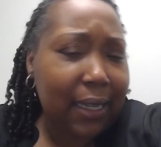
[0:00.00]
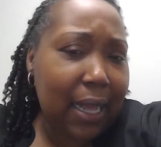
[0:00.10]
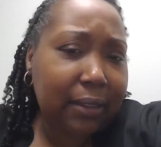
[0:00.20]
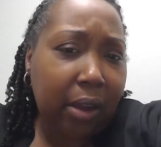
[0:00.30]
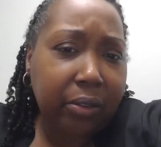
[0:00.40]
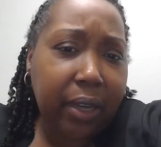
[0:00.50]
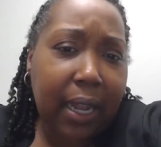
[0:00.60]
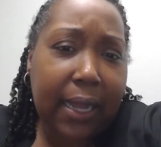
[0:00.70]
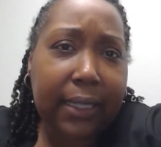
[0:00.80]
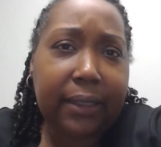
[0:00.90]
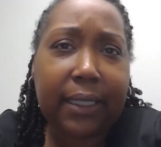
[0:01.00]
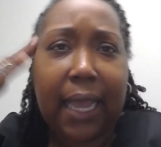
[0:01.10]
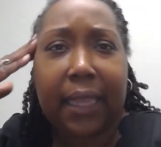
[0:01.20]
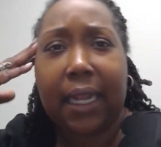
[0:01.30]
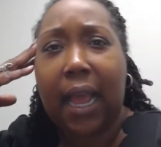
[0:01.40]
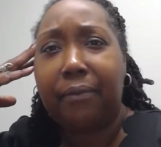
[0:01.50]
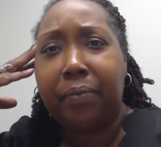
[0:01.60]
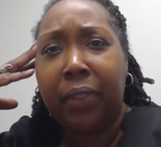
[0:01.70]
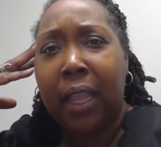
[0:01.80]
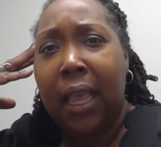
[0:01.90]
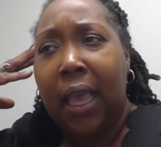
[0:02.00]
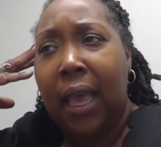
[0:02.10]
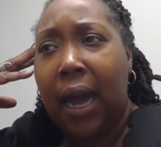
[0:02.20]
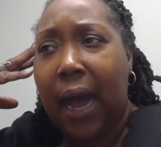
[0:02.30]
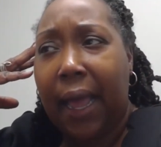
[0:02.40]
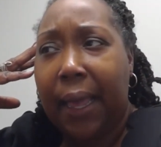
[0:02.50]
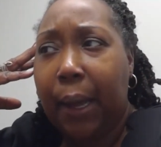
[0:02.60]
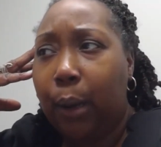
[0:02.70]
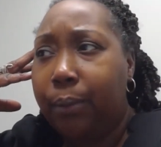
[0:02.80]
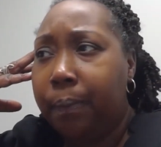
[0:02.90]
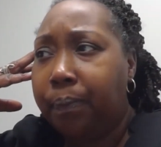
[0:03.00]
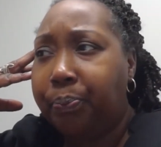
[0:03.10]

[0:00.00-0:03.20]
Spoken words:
I talked to a client today that I help